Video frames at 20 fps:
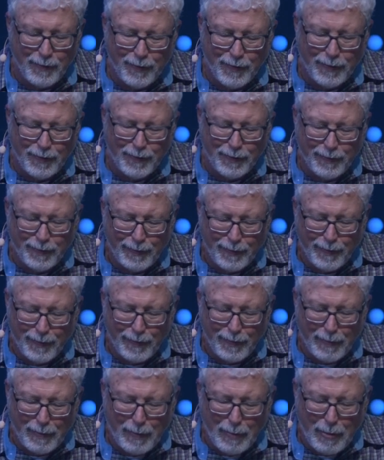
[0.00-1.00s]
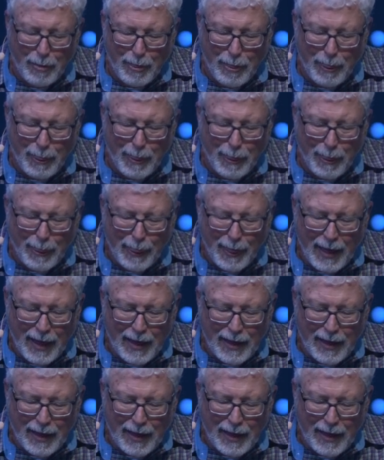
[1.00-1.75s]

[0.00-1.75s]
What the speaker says: [no speech]